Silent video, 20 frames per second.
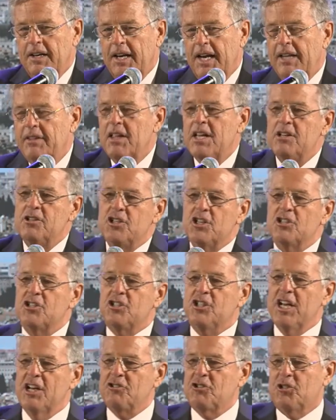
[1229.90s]
And then just
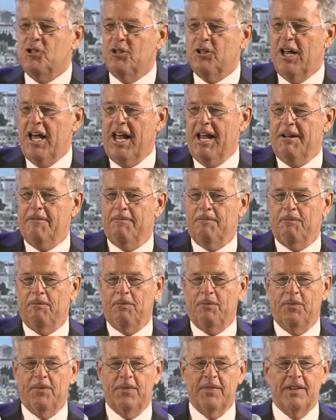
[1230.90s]
yesterday,
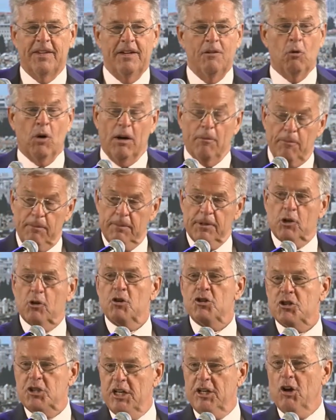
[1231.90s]

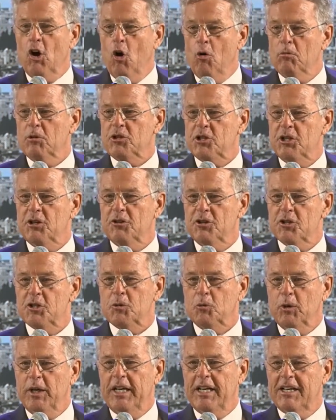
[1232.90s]
Kristi Noem was here
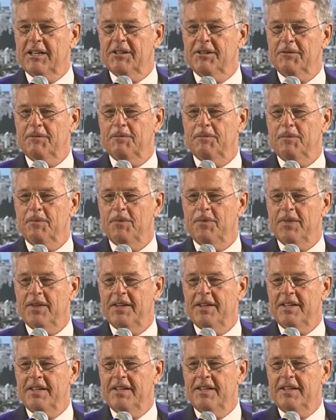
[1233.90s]
this week
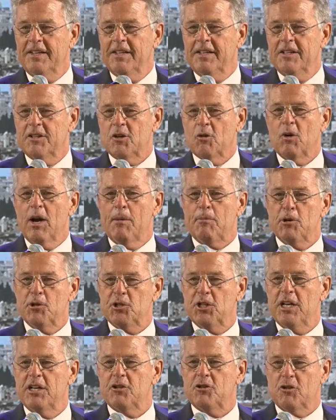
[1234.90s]
to
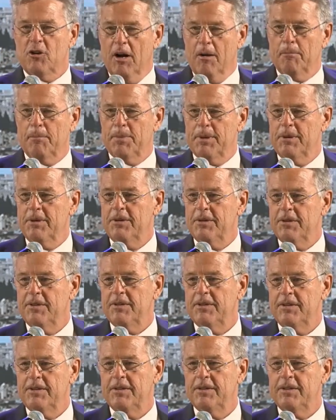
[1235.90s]
represent Trump
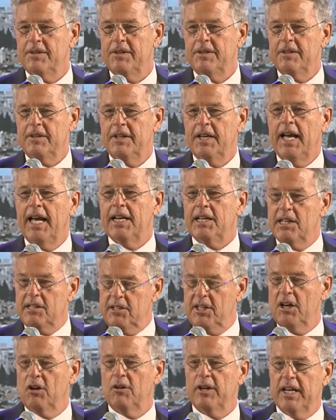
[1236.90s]
and to
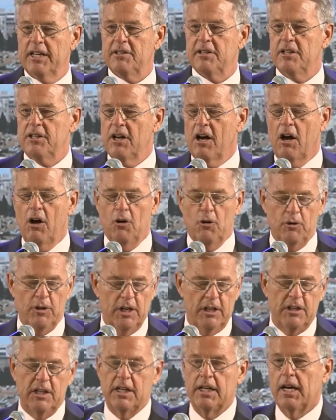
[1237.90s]
tell Netanyahu
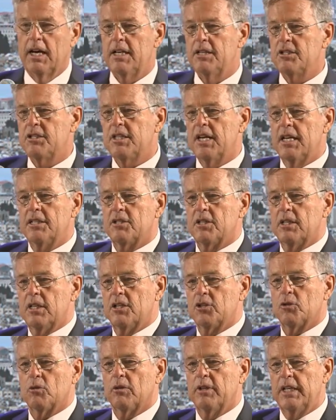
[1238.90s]
that the United States and
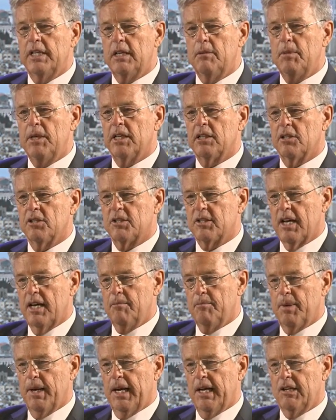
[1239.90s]
Israel need to be on the
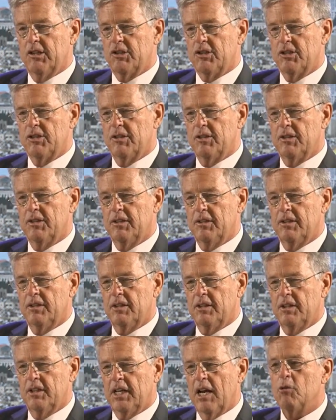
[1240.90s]
same page.
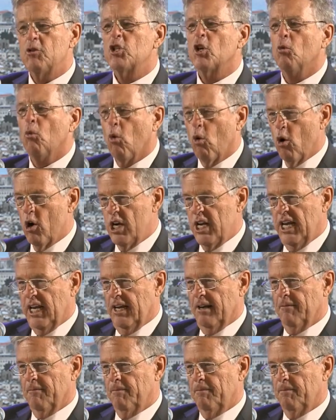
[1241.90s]
It was a warning.